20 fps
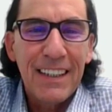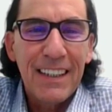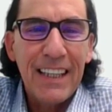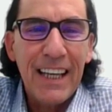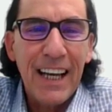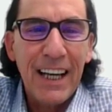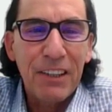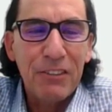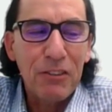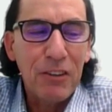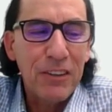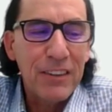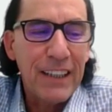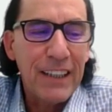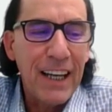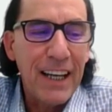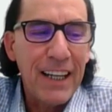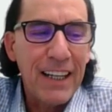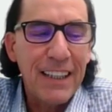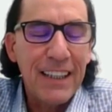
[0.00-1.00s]
Thanks,
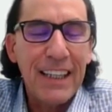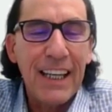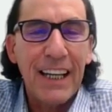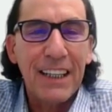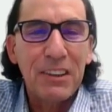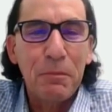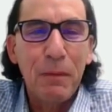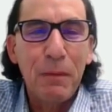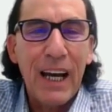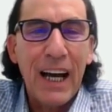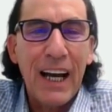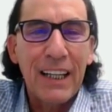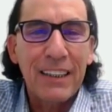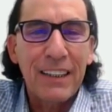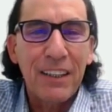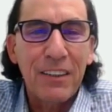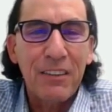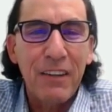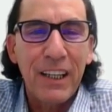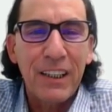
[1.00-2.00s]
Rosanna. Thanks,
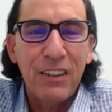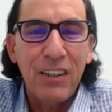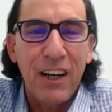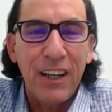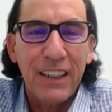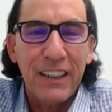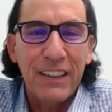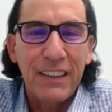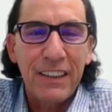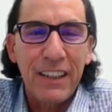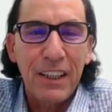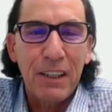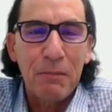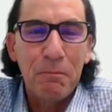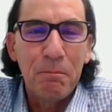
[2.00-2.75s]
Bianca. Great talking to you.